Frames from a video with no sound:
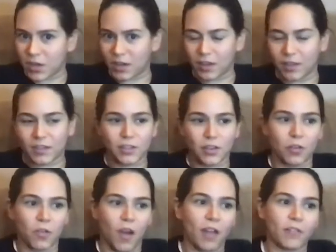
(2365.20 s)
me and
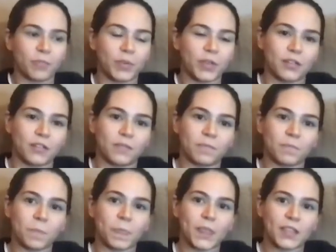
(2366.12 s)
so i've been
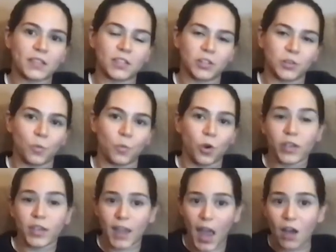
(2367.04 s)
you know
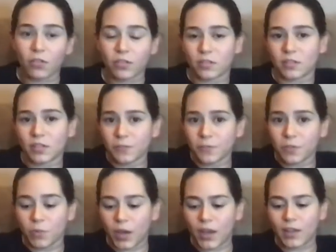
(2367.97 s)
working out in
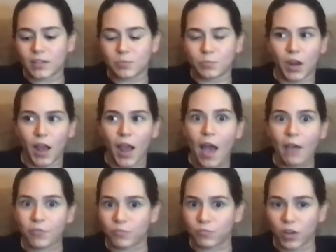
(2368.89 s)
different ways but i
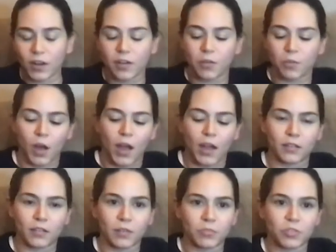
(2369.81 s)
haven't run in a
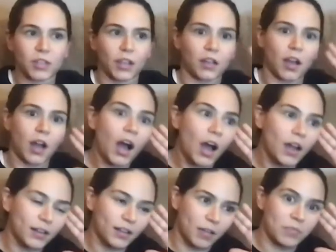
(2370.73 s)
while and i'm just like
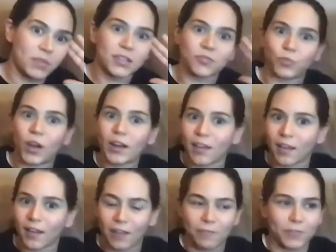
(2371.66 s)
god i miss
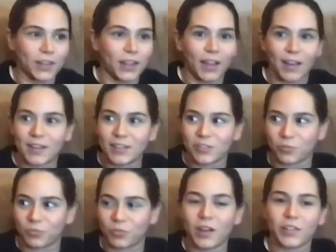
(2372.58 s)
running i feel like i need to
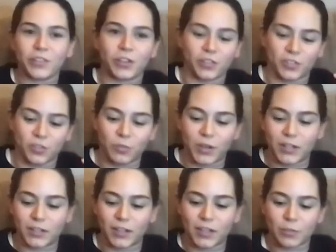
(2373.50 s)
run and there are so
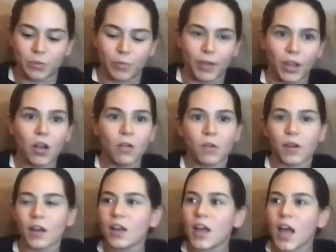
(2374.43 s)
many days when i'm like oh
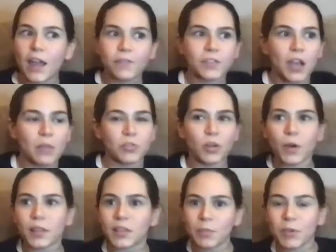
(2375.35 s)
i have time you know
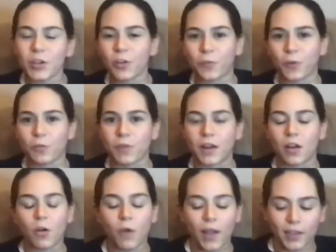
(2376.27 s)
what let me go for a run
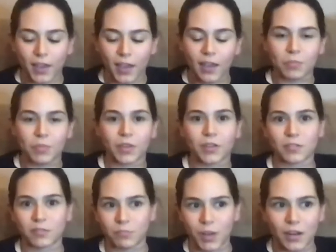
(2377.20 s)
oh i can't because
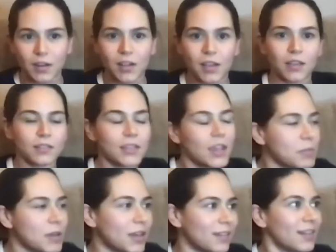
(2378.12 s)
of my knee
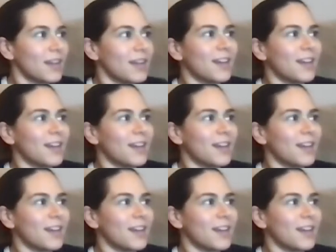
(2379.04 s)
damn it